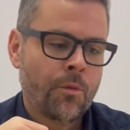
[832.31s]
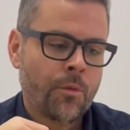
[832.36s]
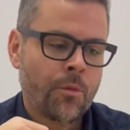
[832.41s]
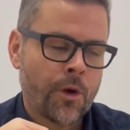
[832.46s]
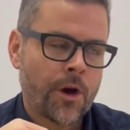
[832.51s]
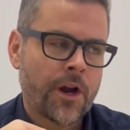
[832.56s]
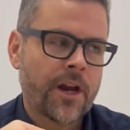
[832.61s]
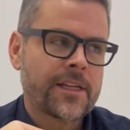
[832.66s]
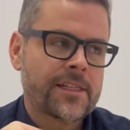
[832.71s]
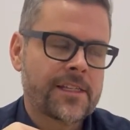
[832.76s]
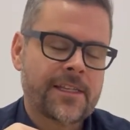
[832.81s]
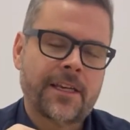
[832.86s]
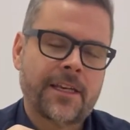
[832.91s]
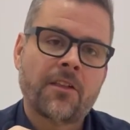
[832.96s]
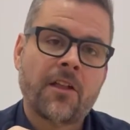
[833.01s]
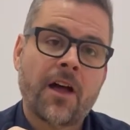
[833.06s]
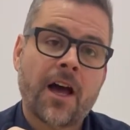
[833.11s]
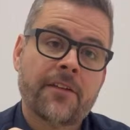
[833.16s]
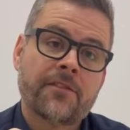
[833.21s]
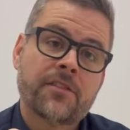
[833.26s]
We're going to see a
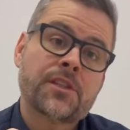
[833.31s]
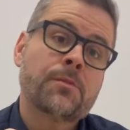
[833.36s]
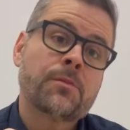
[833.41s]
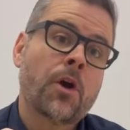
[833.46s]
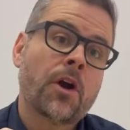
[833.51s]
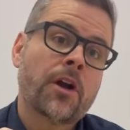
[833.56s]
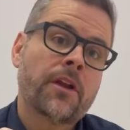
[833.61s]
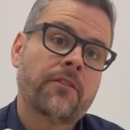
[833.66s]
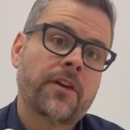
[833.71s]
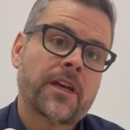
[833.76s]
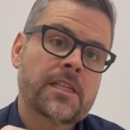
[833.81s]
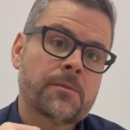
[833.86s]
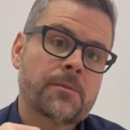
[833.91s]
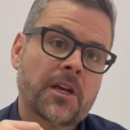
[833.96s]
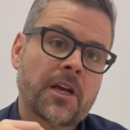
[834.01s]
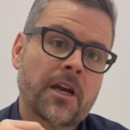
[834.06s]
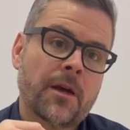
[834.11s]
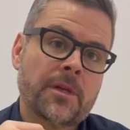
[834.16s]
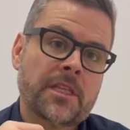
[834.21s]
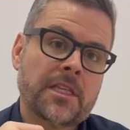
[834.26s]
lot of smart
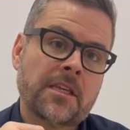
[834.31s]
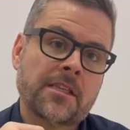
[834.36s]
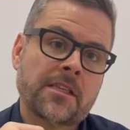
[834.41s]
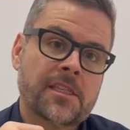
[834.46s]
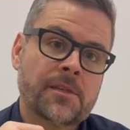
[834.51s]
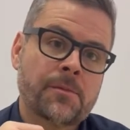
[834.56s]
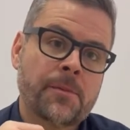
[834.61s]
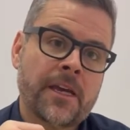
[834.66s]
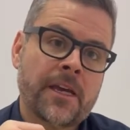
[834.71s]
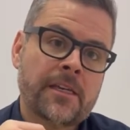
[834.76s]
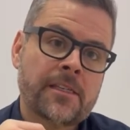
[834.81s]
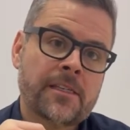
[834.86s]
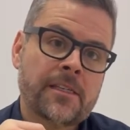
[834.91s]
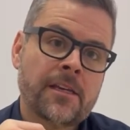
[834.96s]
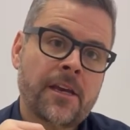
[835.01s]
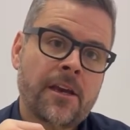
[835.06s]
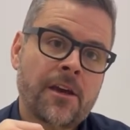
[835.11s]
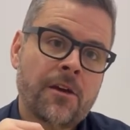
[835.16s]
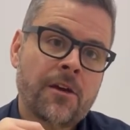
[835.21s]
investment come into the space,